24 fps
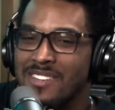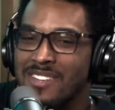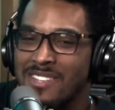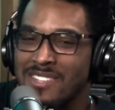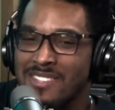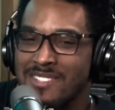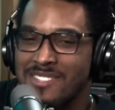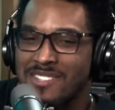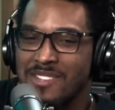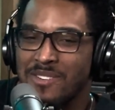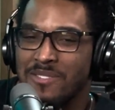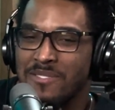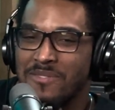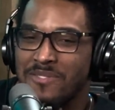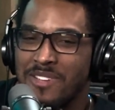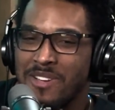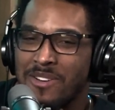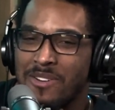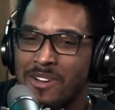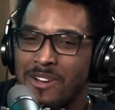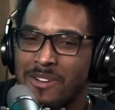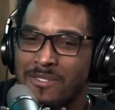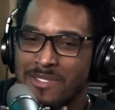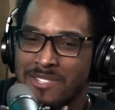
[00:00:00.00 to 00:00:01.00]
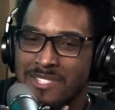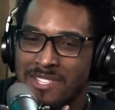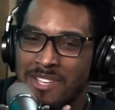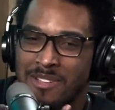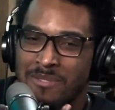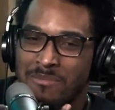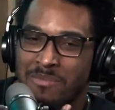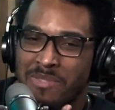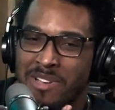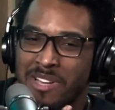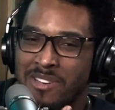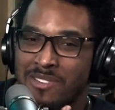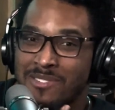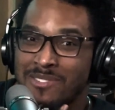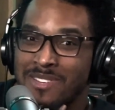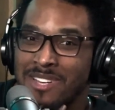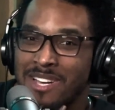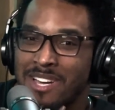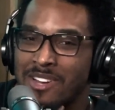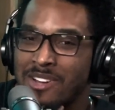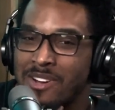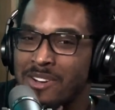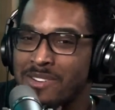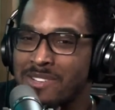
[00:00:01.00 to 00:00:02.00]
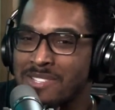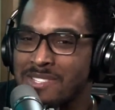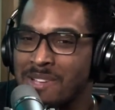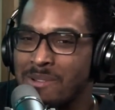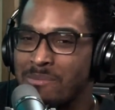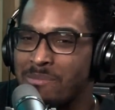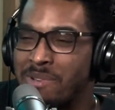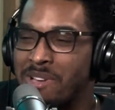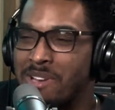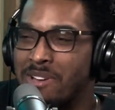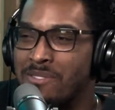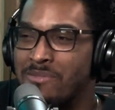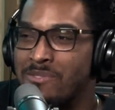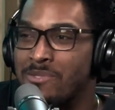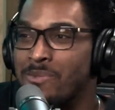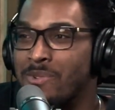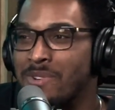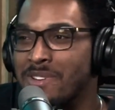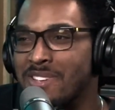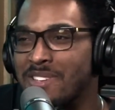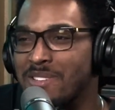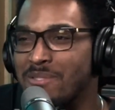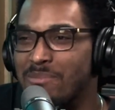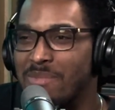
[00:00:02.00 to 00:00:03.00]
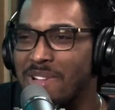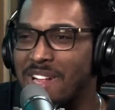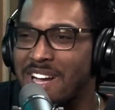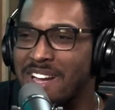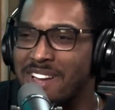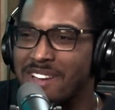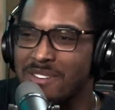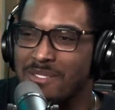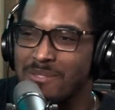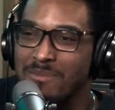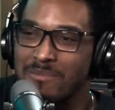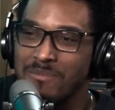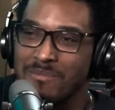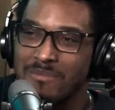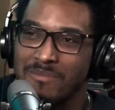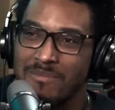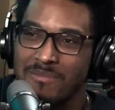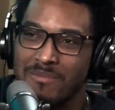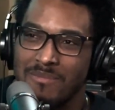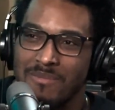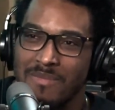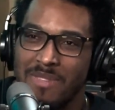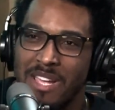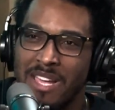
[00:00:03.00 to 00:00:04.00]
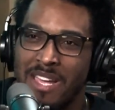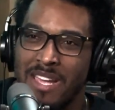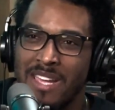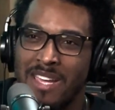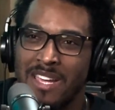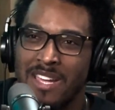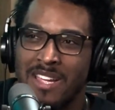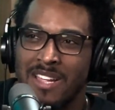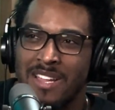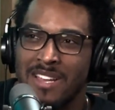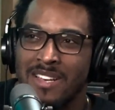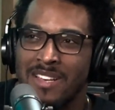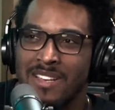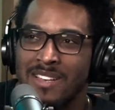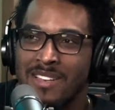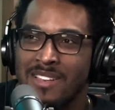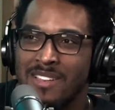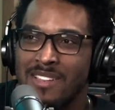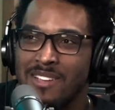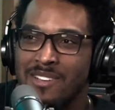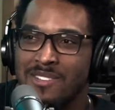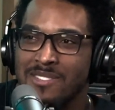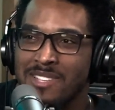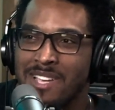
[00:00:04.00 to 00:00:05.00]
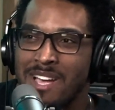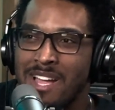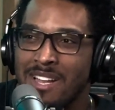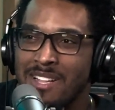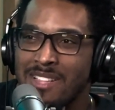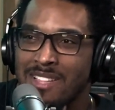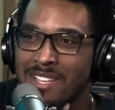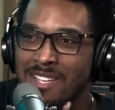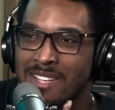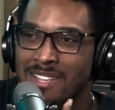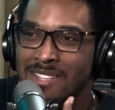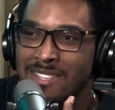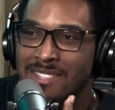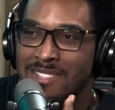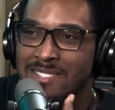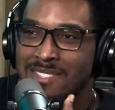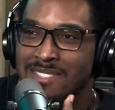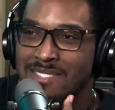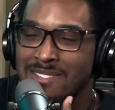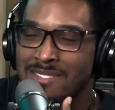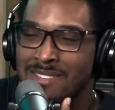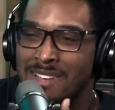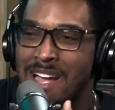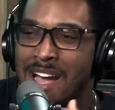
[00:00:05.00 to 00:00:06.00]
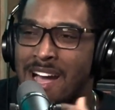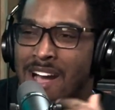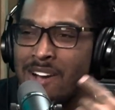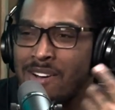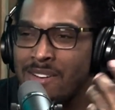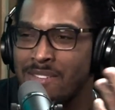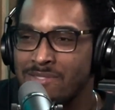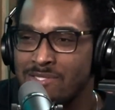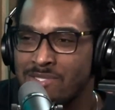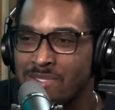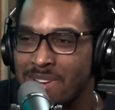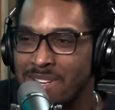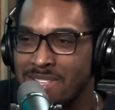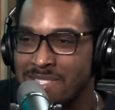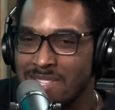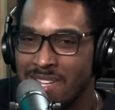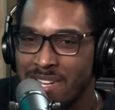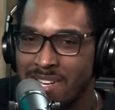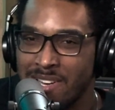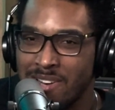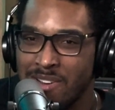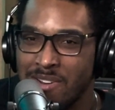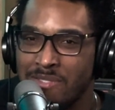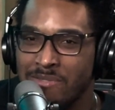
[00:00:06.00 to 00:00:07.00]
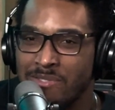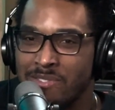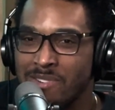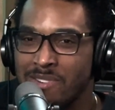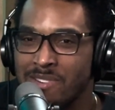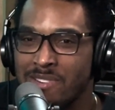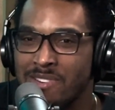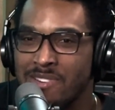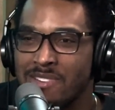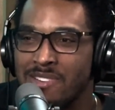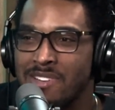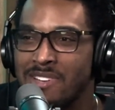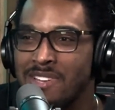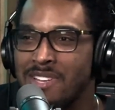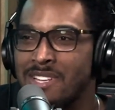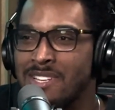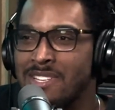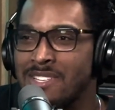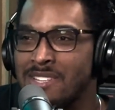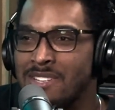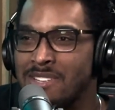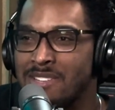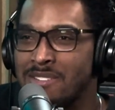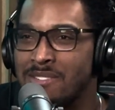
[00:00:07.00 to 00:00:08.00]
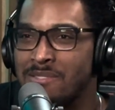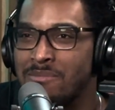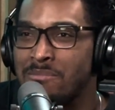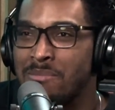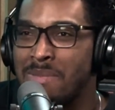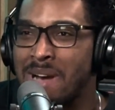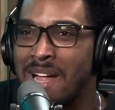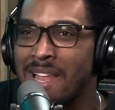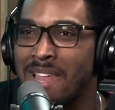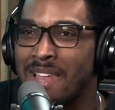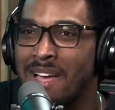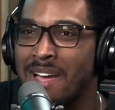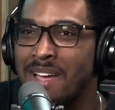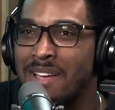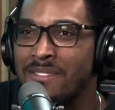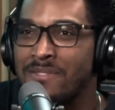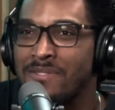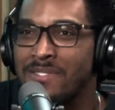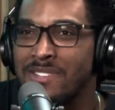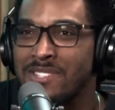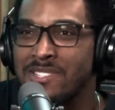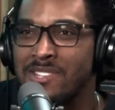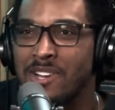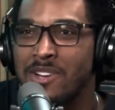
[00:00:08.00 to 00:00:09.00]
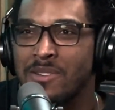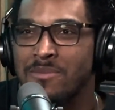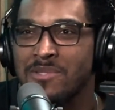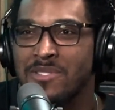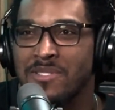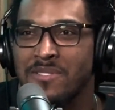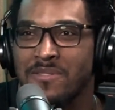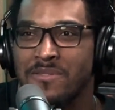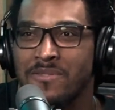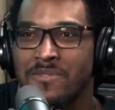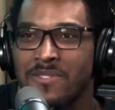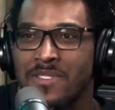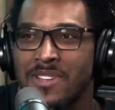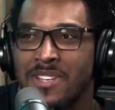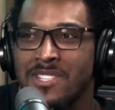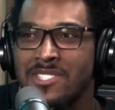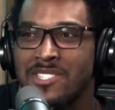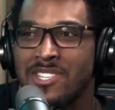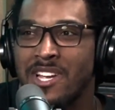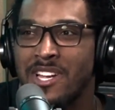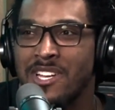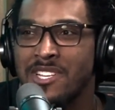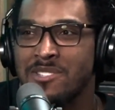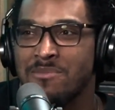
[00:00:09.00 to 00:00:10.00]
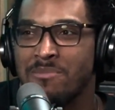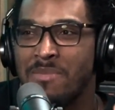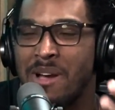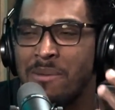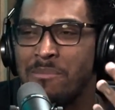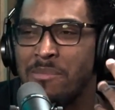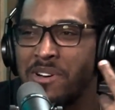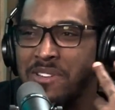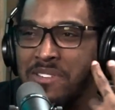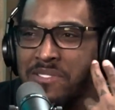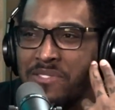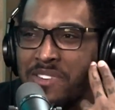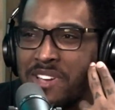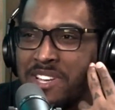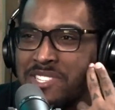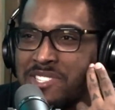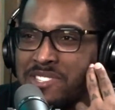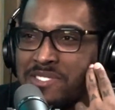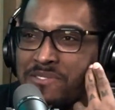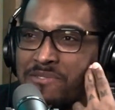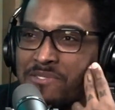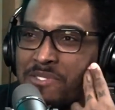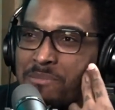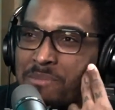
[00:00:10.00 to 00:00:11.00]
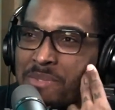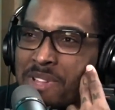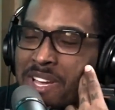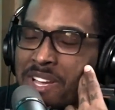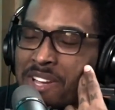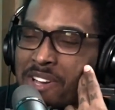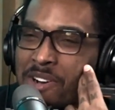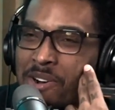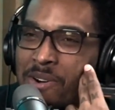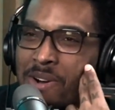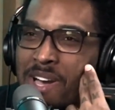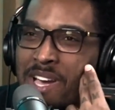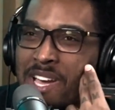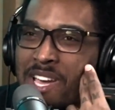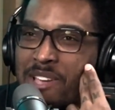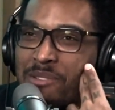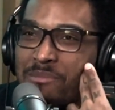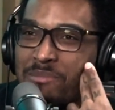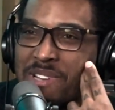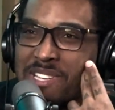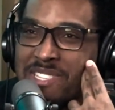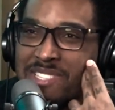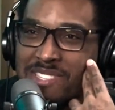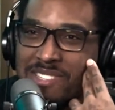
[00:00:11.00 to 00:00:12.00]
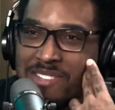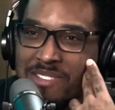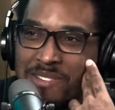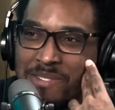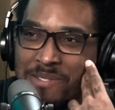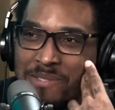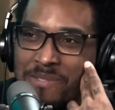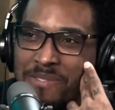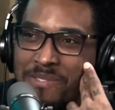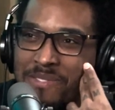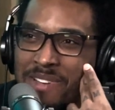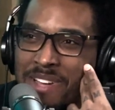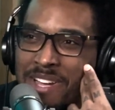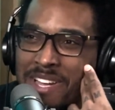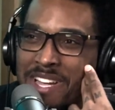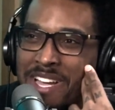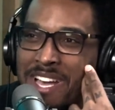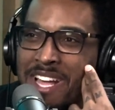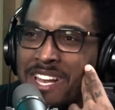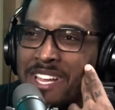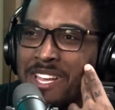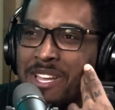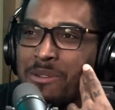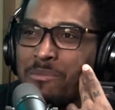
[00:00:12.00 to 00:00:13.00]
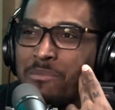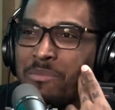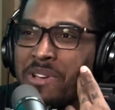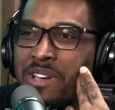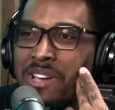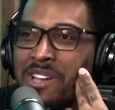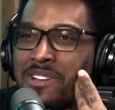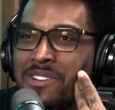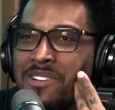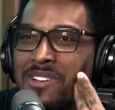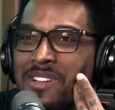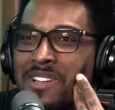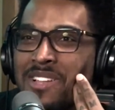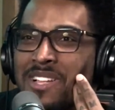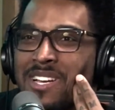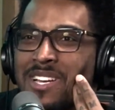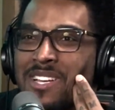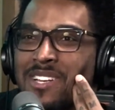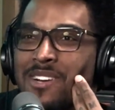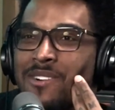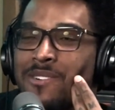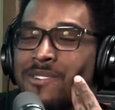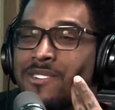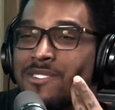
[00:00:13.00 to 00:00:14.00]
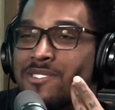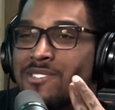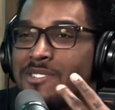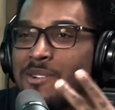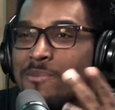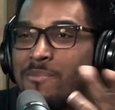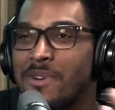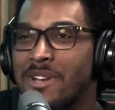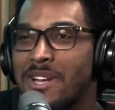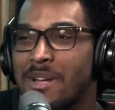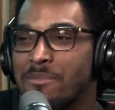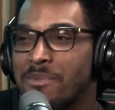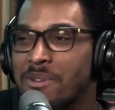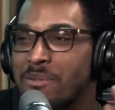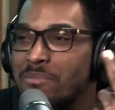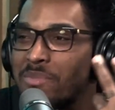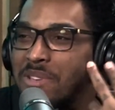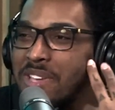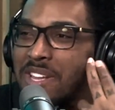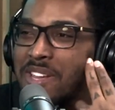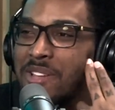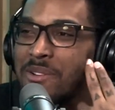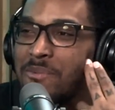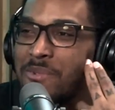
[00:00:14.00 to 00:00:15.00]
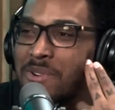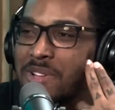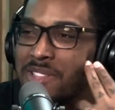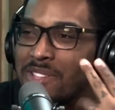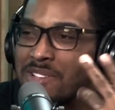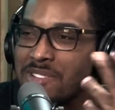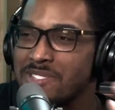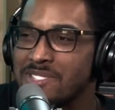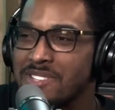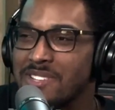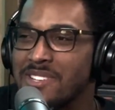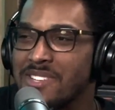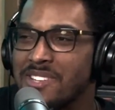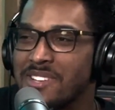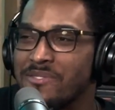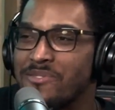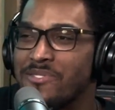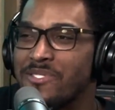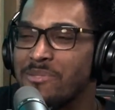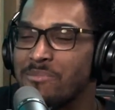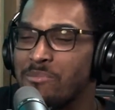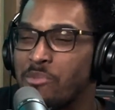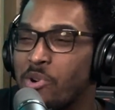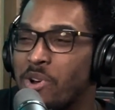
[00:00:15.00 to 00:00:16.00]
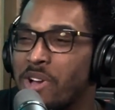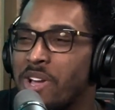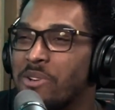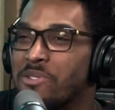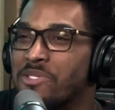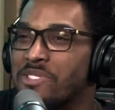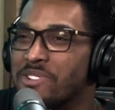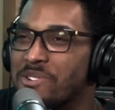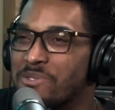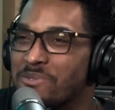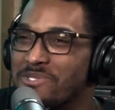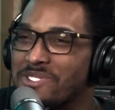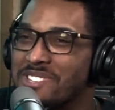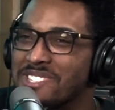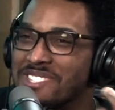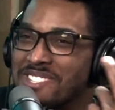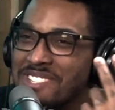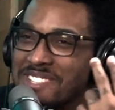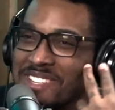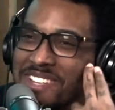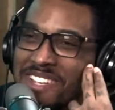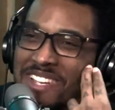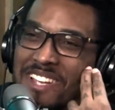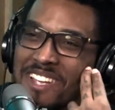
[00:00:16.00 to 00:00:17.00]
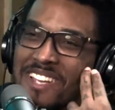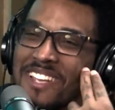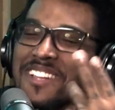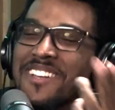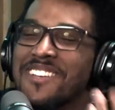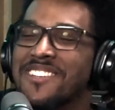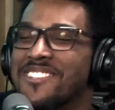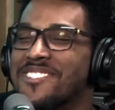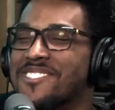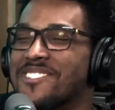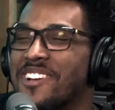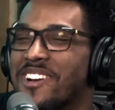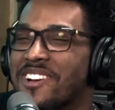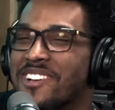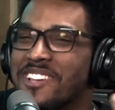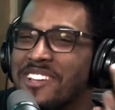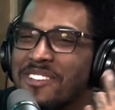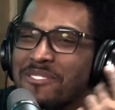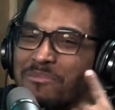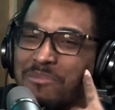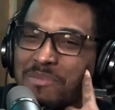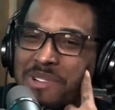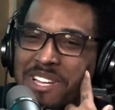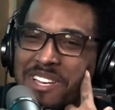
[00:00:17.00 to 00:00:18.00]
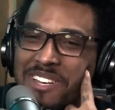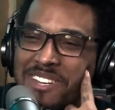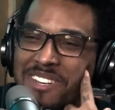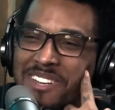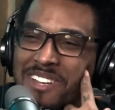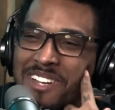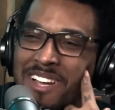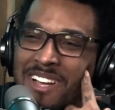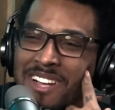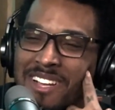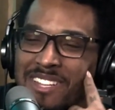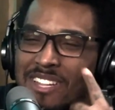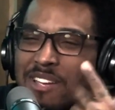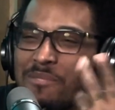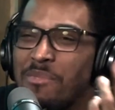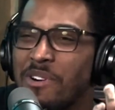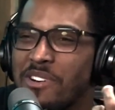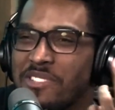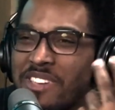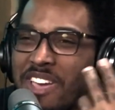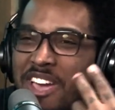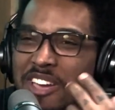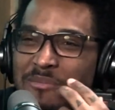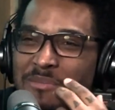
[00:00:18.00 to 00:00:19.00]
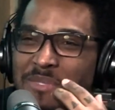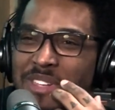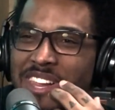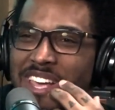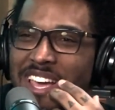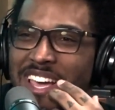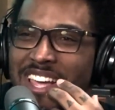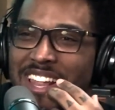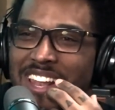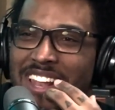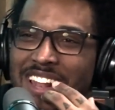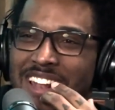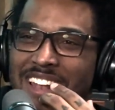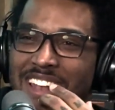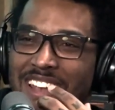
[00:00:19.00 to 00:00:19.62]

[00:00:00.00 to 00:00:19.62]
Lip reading: And so if they're always getting better, you got to always get better if you want to keep blocking them. And those kind of things now have translated over into my life in terms of it changed my motivation from like, oh, I hate myself, I got to get better, to like, oh, here's someone I'm competing with. Here's a different, more healthier reason to start getting better. They both gave me that.